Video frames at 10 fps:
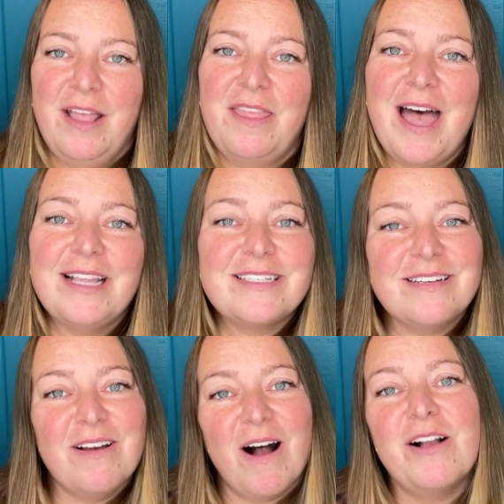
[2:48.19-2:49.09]
That's
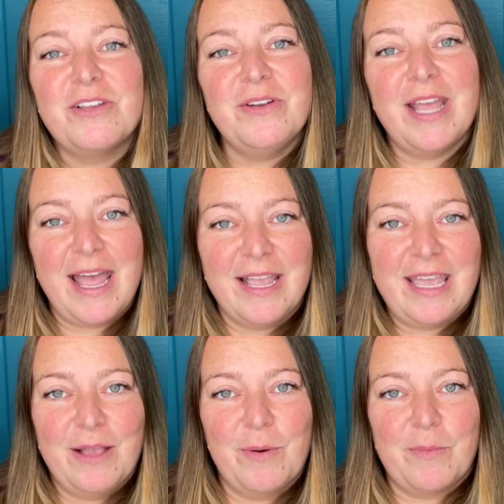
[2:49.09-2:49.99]
not good
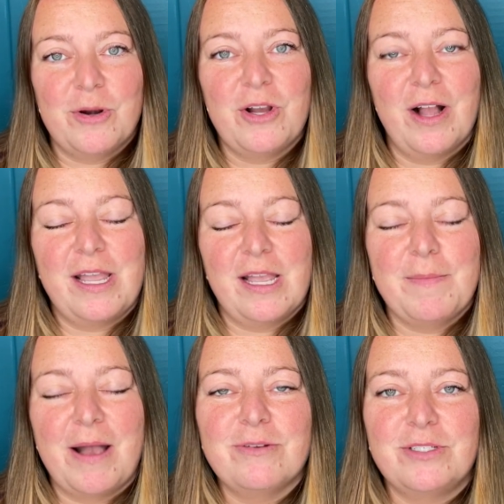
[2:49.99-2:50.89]
etiquette when we're talking about